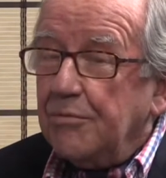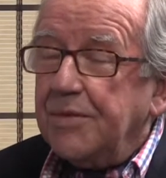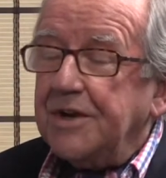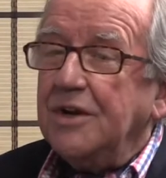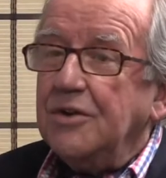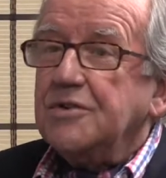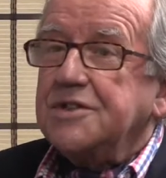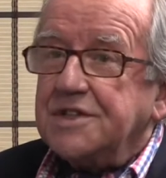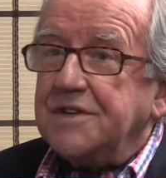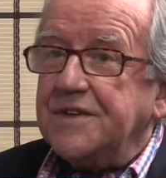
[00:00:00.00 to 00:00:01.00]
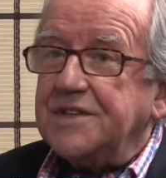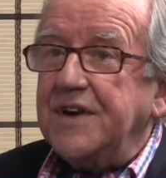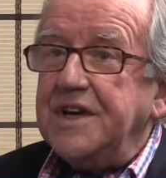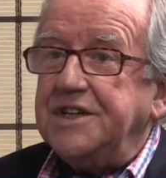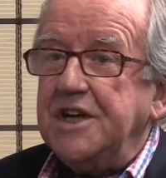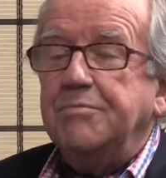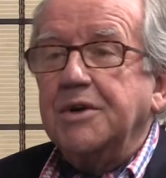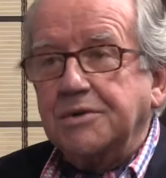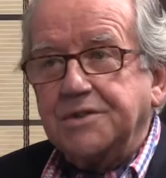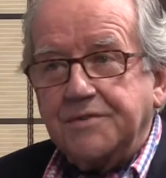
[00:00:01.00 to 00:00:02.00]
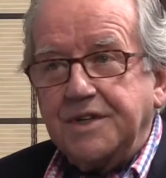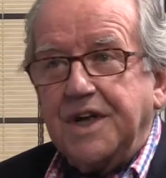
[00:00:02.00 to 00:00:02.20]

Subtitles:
but it looks as if it's very deep because of the